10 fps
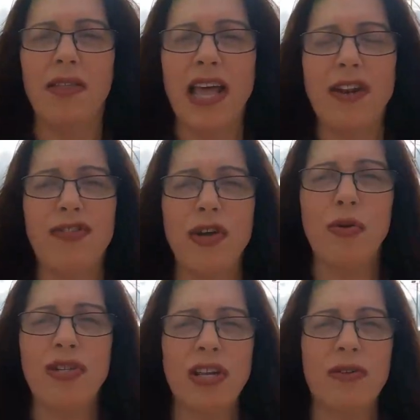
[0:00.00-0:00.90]
The entry
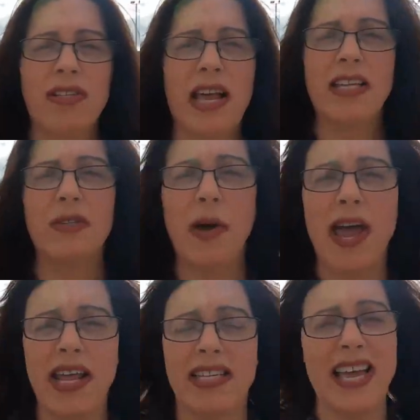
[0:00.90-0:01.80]
also states
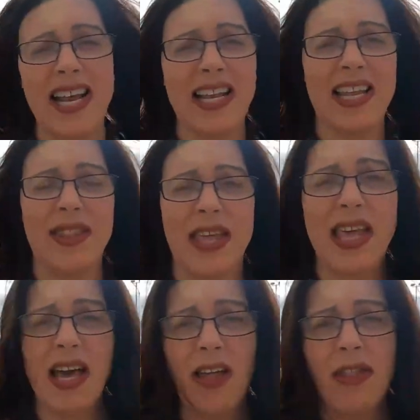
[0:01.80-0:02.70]
where exactly
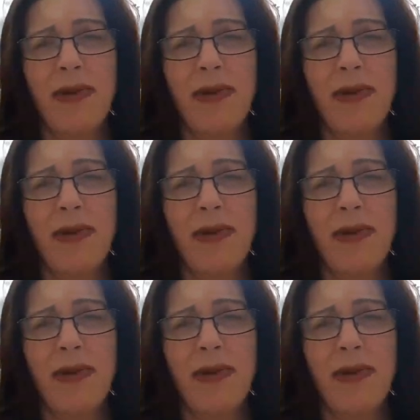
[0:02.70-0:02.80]
the